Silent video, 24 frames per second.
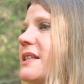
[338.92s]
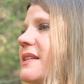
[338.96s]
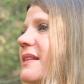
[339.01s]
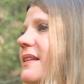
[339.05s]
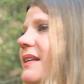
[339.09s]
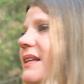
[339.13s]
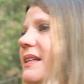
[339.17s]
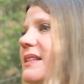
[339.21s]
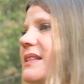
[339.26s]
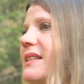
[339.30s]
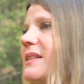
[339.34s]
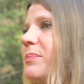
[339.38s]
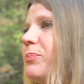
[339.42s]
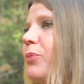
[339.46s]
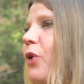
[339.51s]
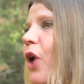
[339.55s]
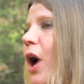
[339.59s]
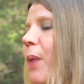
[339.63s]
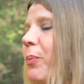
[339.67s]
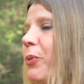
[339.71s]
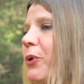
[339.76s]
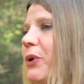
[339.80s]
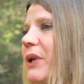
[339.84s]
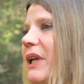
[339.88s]
this
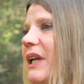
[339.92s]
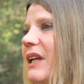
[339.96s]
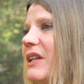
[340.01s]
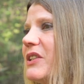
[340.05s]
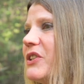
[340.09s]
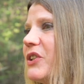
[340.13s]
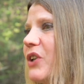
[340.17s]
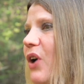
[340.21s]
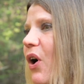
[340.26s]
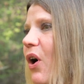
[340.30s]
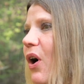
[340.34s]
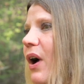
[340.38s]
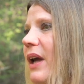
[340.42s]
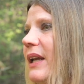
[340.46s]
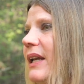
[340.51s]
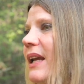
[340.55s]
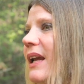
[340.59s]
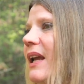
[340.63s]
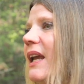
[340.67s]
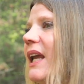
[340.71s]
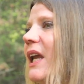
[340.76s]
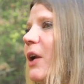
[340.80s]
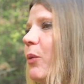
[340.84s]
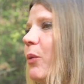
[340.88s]
property is gone,
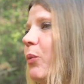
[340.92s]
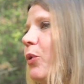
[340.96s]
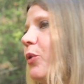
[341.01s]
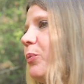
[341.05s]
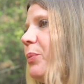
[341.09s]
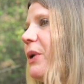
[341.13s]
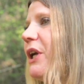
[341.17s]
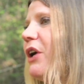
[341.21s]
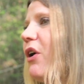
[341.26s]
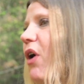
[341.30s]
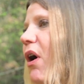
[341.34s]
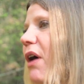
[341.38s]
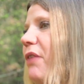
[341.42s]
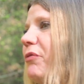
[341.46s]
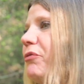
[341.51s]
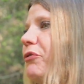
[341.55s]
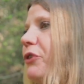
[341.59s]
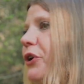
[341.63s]
it will be gone for